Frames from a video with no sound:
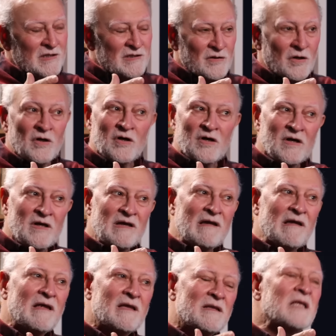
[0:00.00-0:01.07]
So
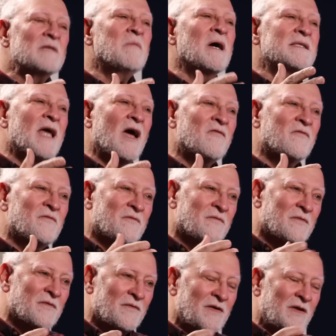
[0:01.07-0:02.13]
he might
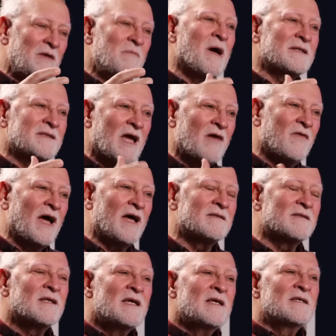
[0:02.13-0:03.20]
have
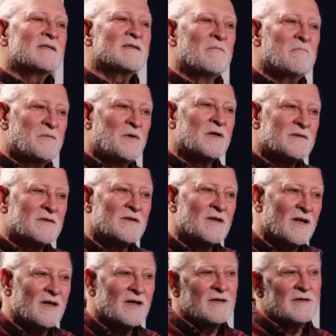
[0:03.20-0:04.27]
had some
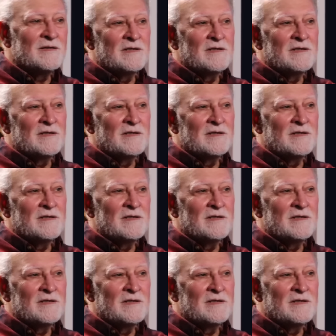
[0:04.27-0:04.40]
personal